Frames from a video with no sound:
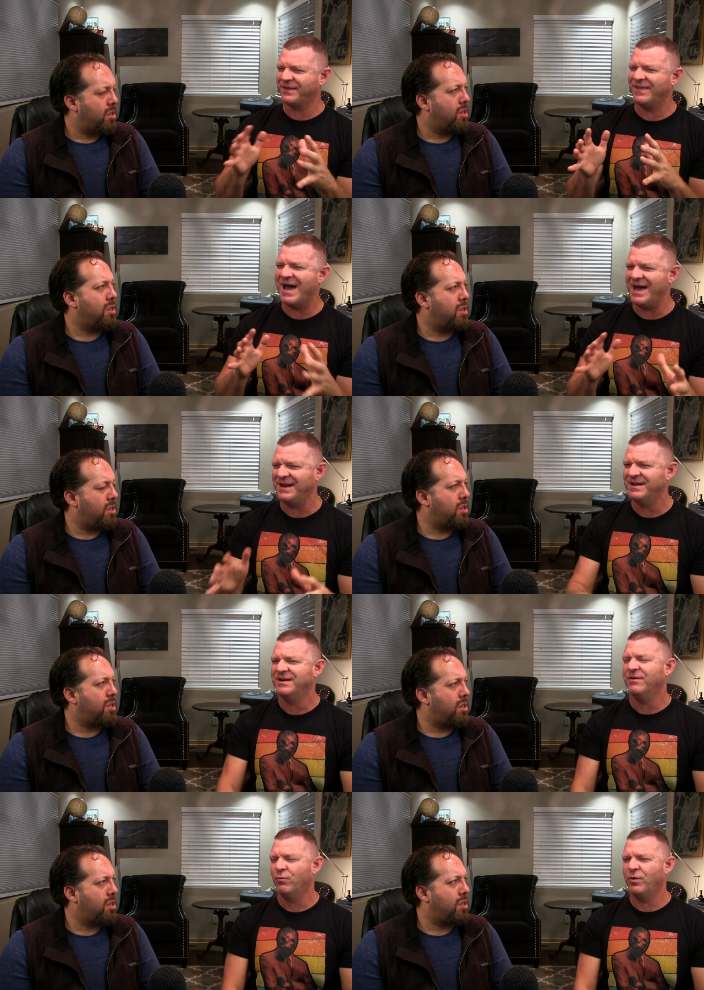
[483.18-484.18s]
Speaker 1: like that.
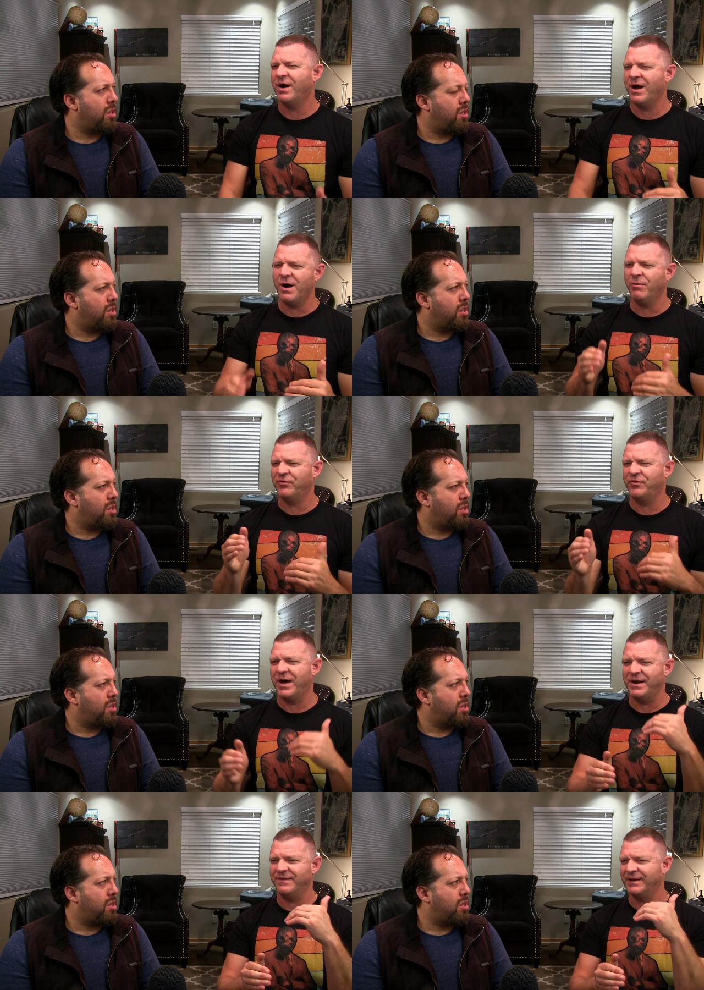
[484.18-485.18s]
Where I almost
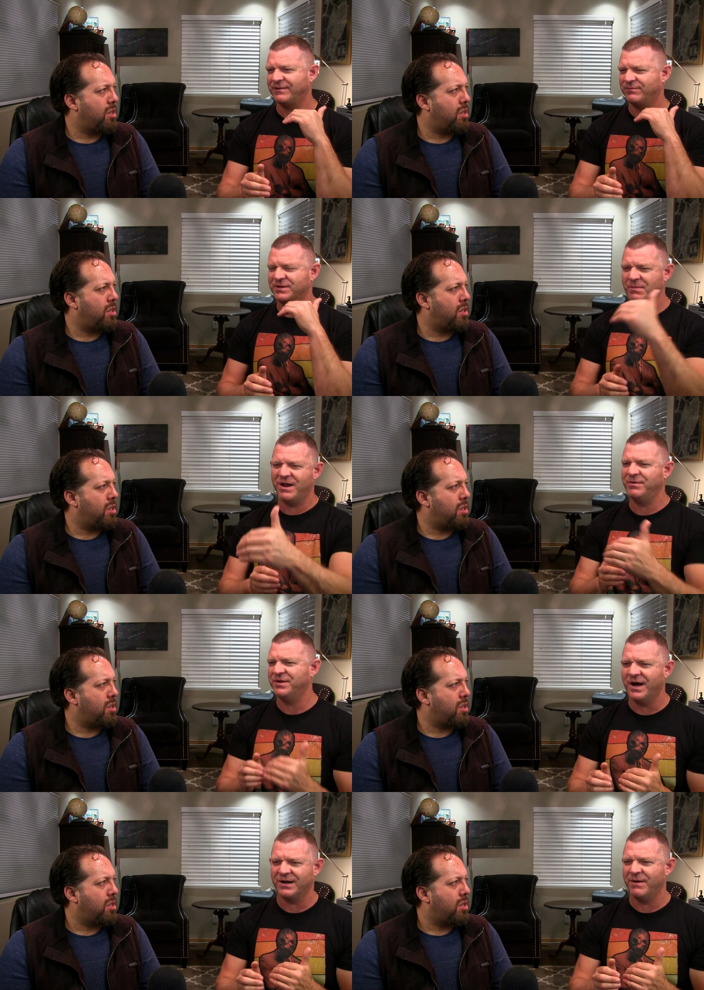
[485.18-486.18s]
thought like she might have
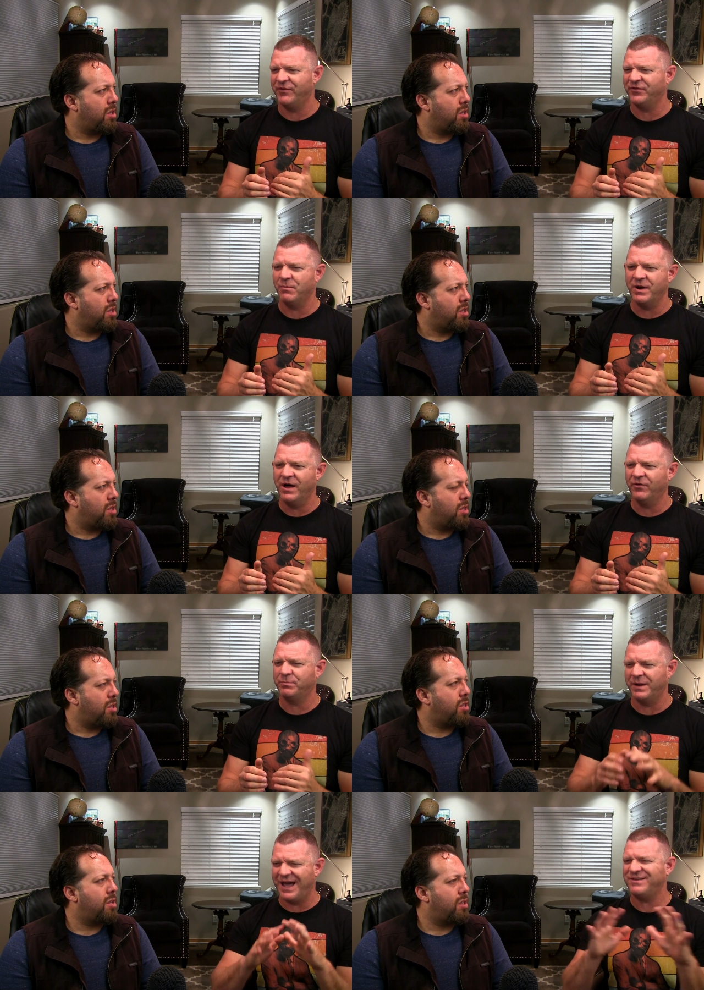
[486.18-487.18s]
been talking about someone
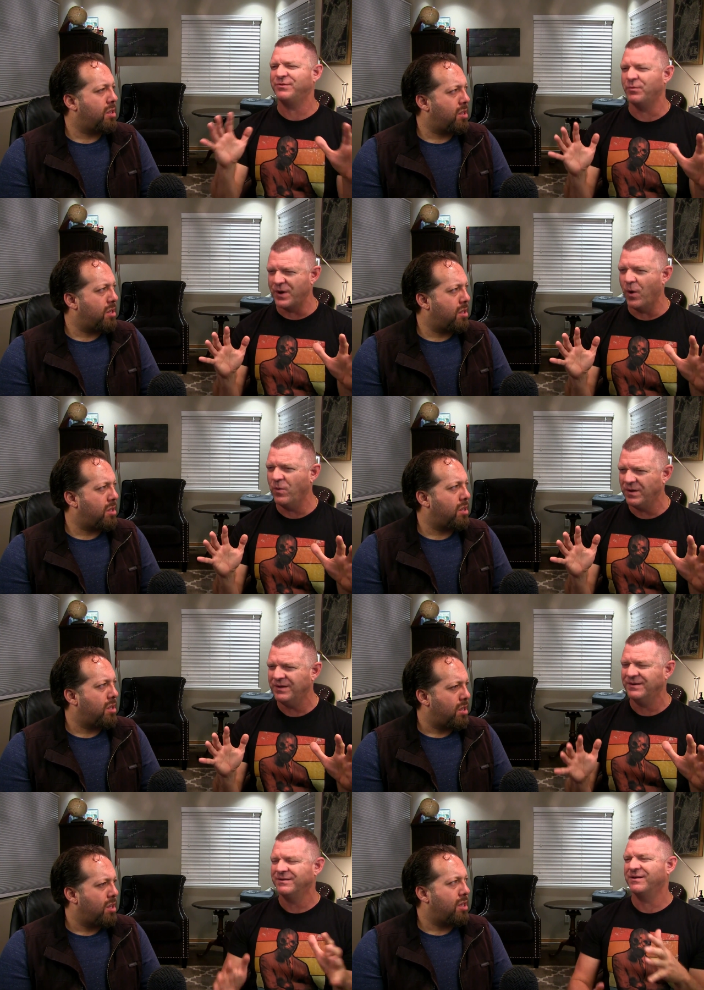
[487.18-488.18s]
else, but I just don't know
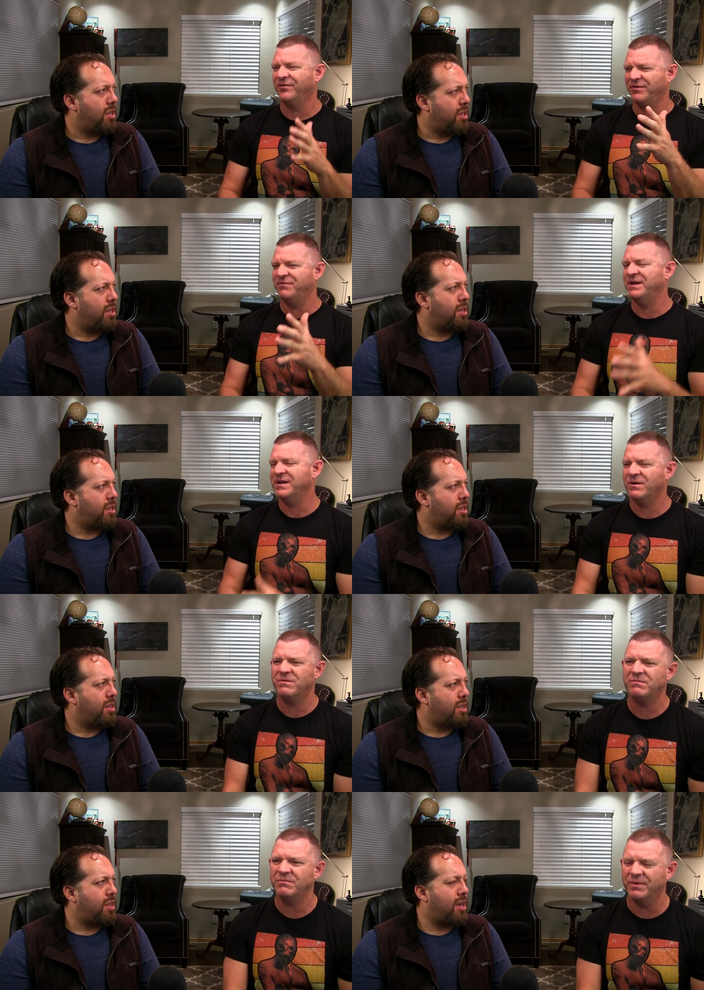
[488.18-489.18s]
because the
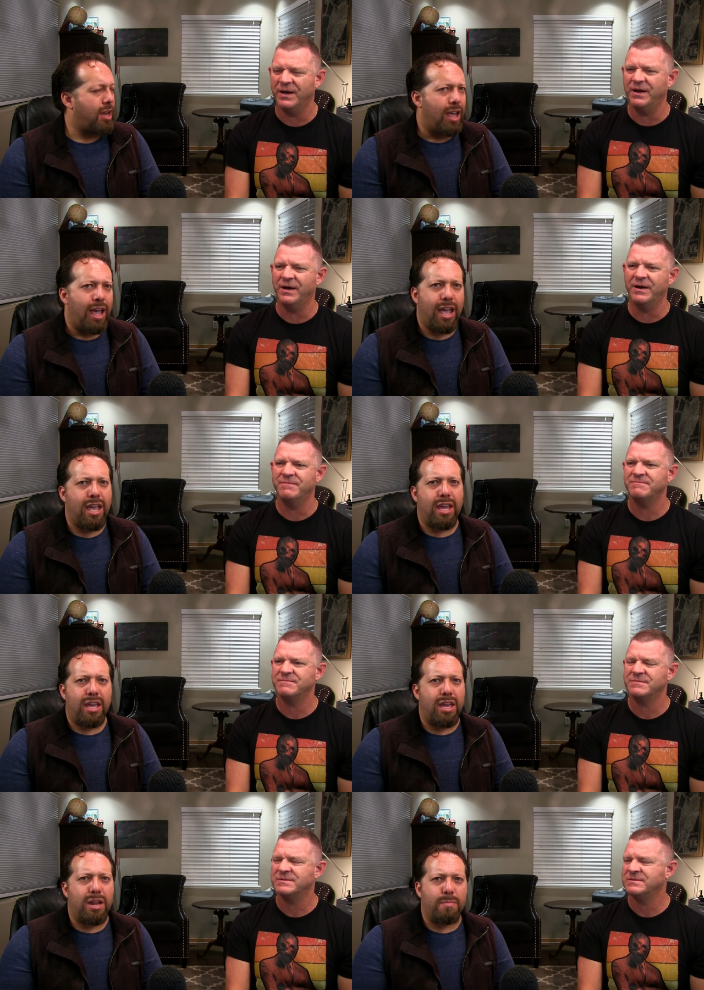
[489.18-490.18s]
video.
Speaker 2: Yeah, but, uh, and,
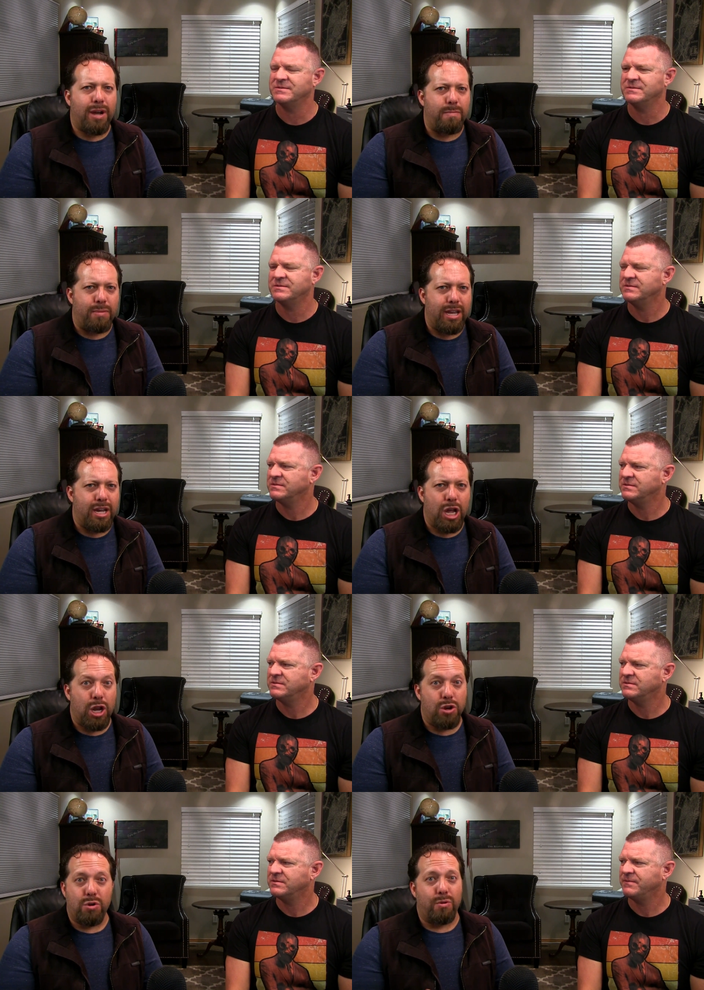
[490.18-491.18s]
and it might be
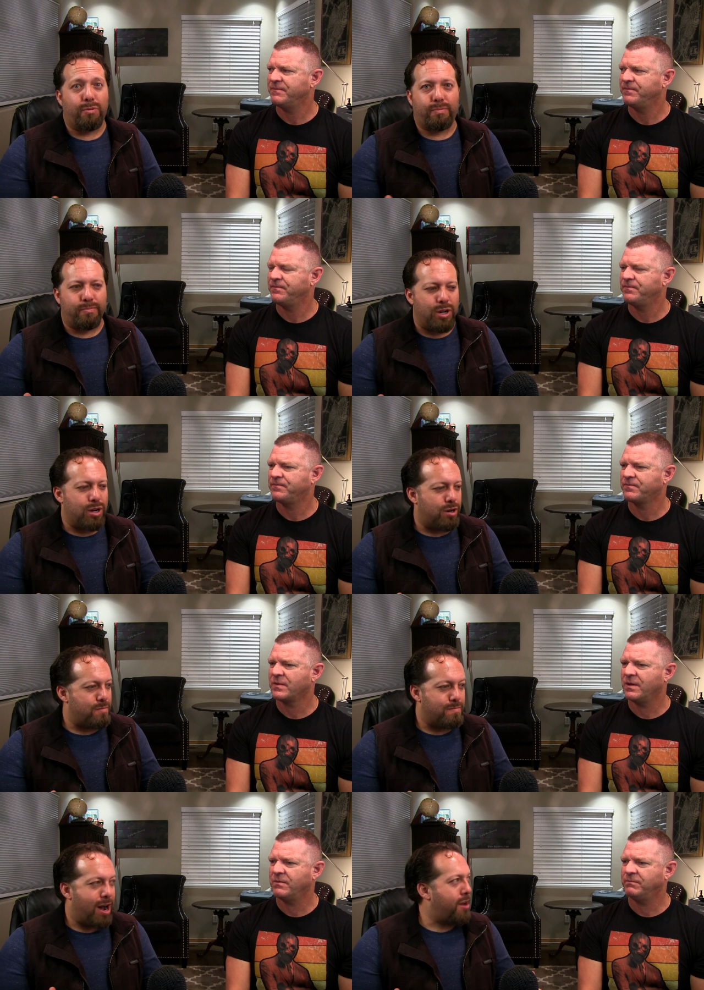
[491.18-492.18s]
a, a new, you
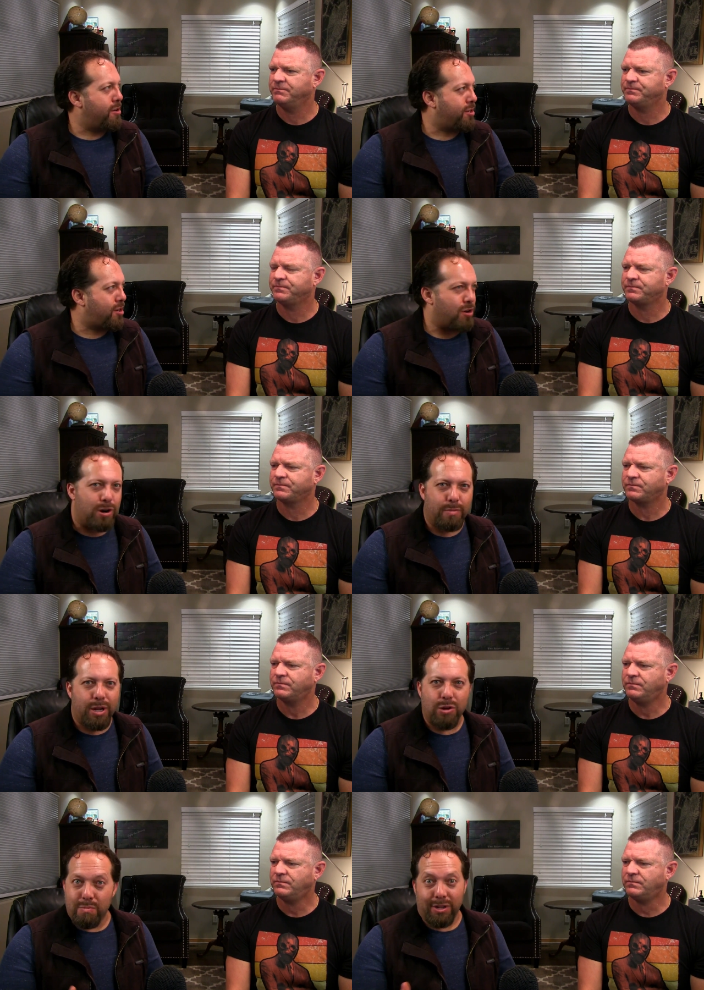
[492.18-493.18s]
know, modern
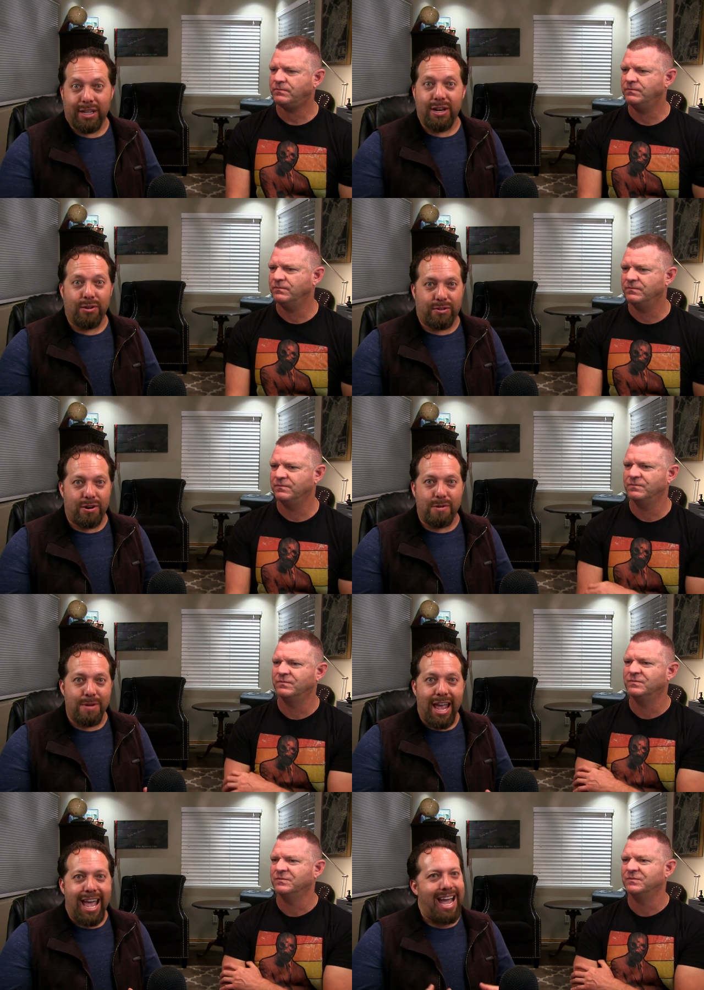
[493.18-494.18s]
term, a new millennial
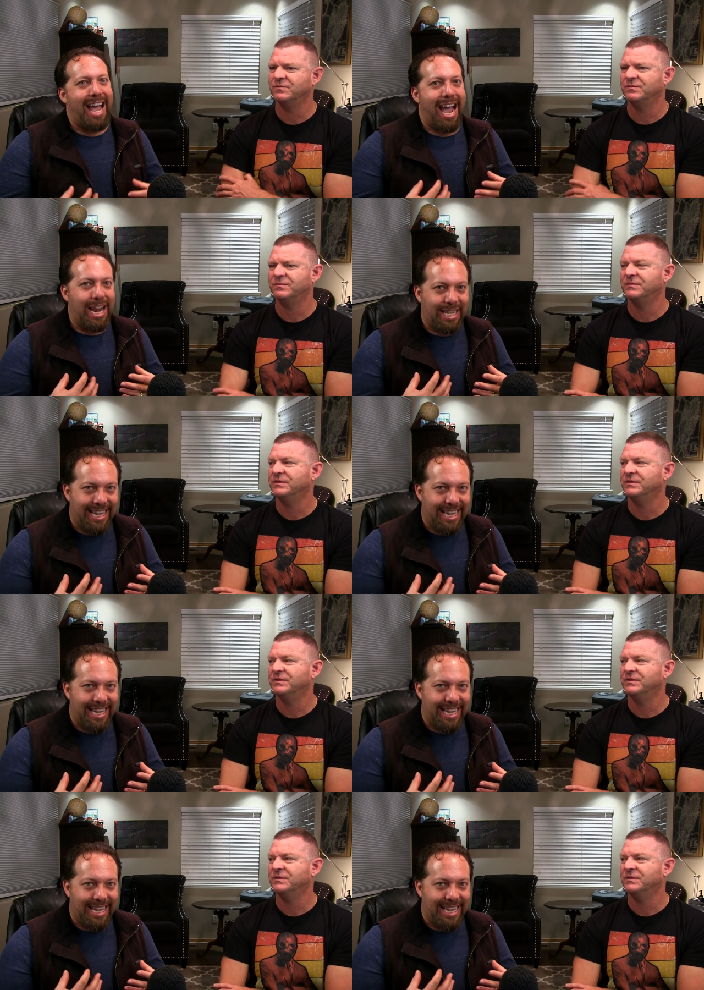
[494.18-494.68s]
term. I, I